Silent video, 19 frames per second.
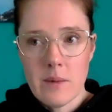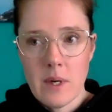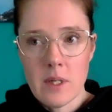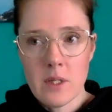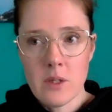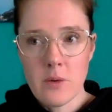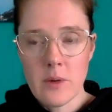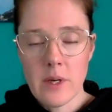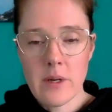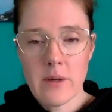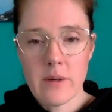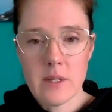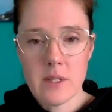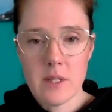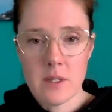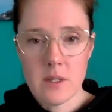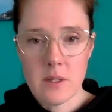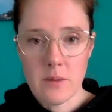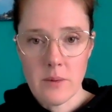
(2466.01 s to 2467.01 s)
A trigger is
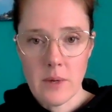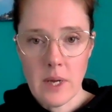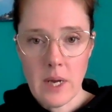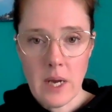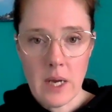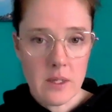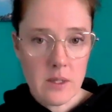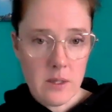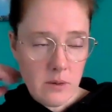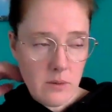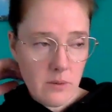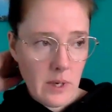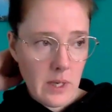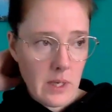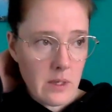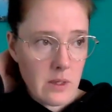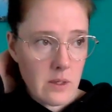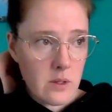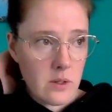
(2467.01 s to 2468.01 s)
just a reaction,
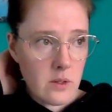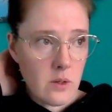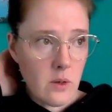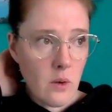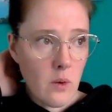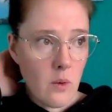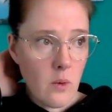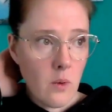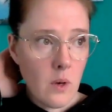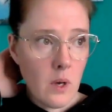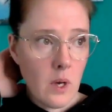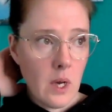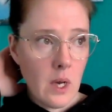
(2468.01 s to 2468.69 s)
right? So,